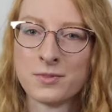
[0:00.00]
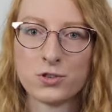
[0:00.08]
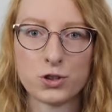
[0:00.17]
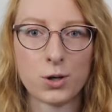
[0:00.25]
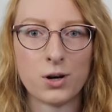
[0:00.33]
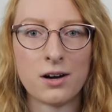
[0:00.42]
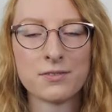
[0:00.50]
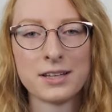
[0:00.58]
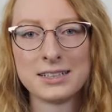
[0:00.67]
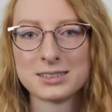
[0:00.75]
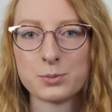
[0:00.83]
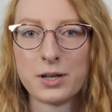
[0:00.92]
Show off
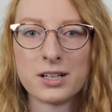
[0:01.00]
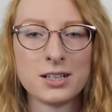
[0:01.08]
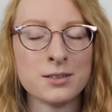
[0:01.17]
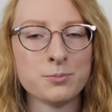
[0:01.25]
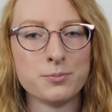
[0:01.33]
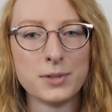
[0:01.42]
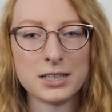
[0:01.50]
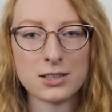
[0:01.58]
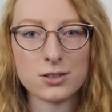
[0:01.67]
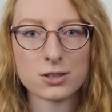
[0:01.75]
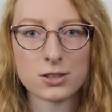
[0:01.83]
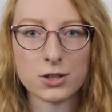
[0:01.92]
that sweater, make
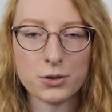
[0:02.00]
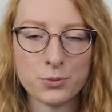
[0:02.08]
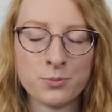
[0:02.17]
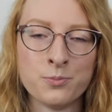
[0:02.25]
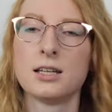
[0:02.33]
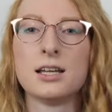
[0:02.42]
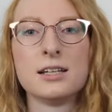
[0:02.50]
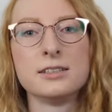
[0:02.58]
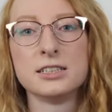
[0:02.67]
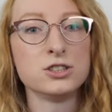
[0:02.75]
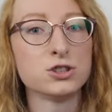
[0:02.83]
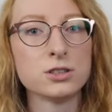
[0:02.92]
it look cute, and
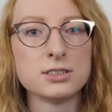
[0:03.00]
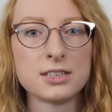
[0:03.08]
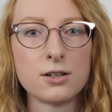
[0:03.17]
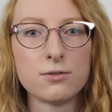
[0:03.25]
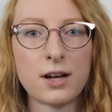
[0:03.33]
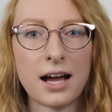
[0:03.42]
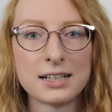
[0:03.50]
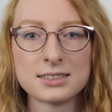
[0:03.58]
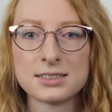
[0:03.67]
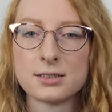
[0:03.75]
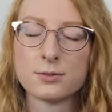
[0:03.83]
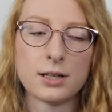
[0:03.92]
it should sell
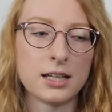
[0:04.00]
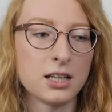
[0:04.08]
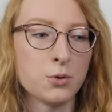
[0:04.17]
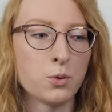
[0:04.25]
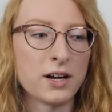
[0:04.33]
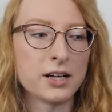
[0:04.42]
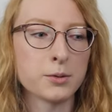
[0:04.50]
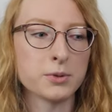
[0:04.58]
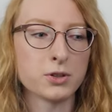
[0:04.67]
fast, anywhere